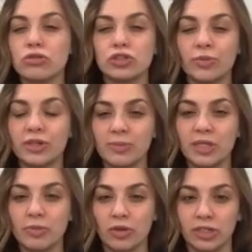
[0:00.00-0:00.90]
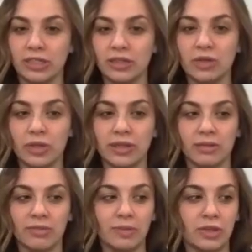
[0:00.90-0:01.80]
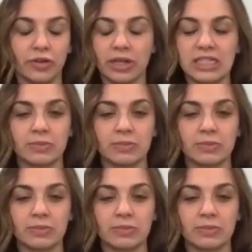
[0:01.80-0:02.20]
so many people are dealing with it. Maybe they're not